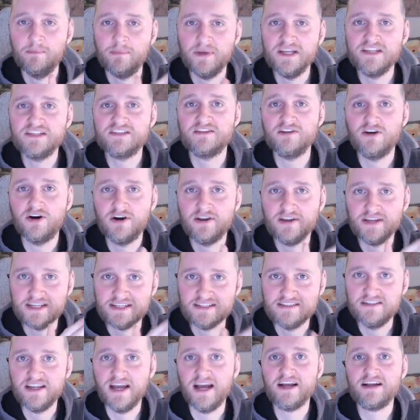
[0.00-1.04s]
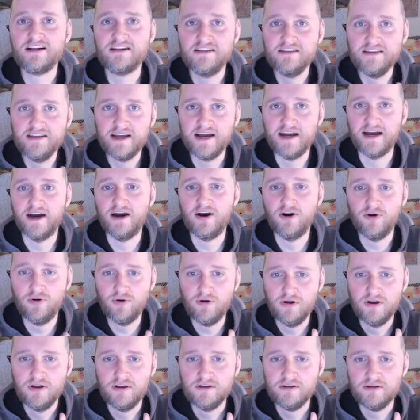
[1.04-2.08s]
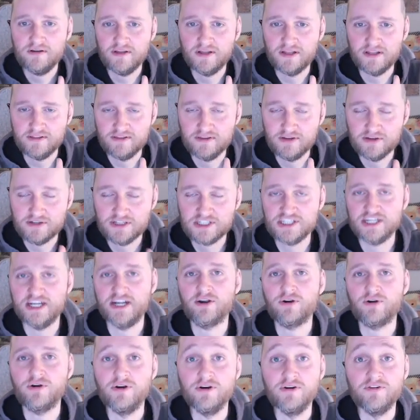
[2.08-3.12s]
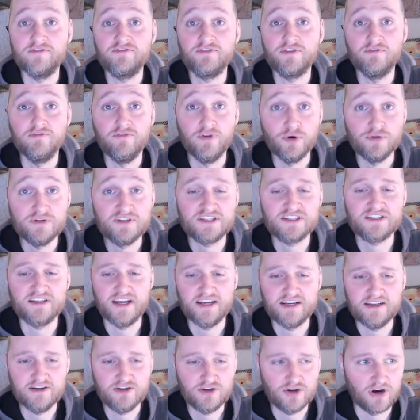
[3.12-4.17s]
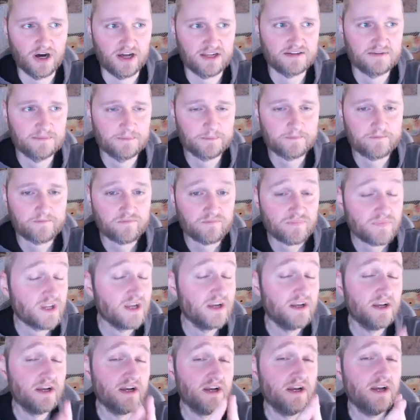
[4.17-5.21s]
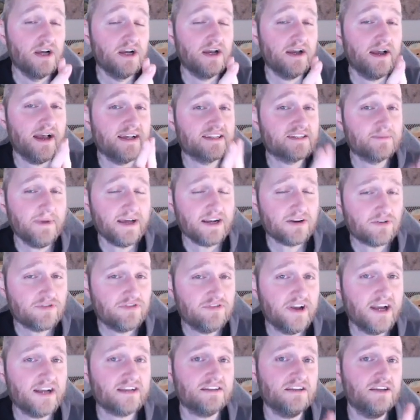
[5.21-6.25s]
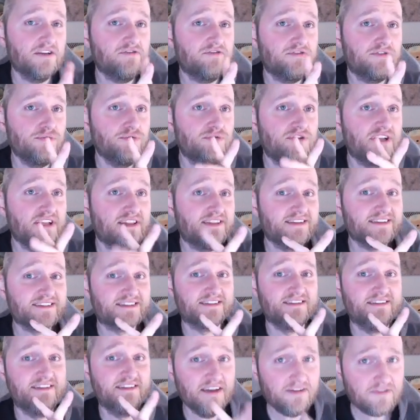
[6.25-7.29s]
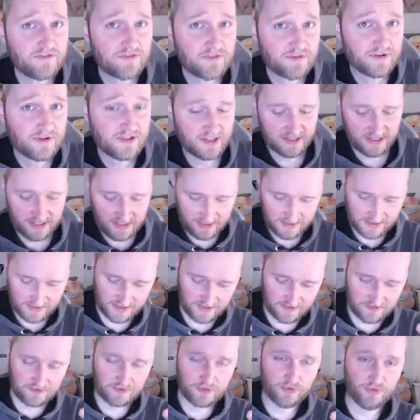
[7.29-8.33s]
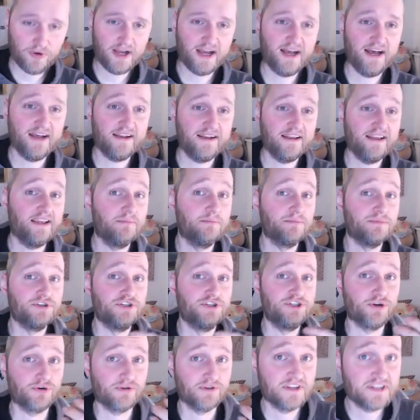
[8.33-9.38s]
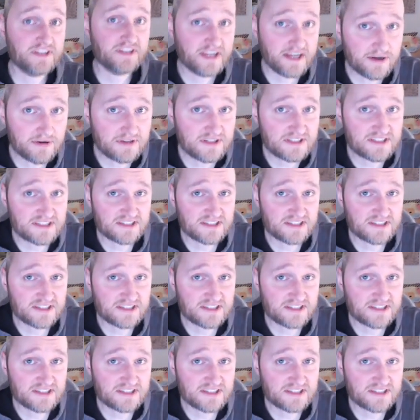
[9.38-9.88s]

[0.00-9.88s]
based on exactly how the share of the votes that it got. As a matter of fact, if you did this differently, if you had a majoritarian